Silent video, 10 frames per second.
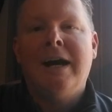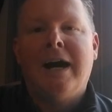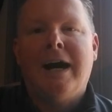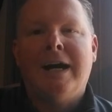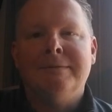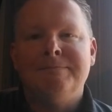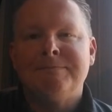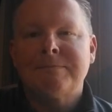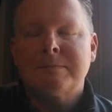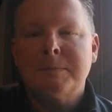Um,
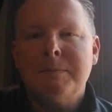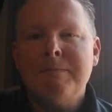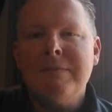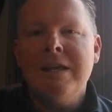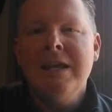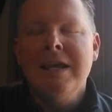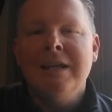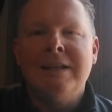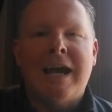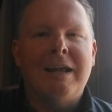
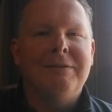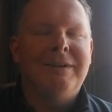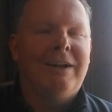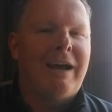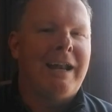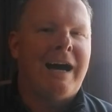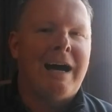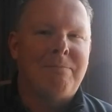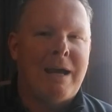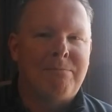that you know, I had a
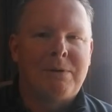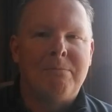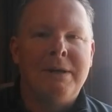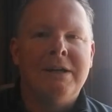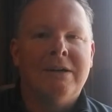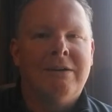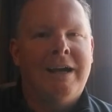hot pepper beer.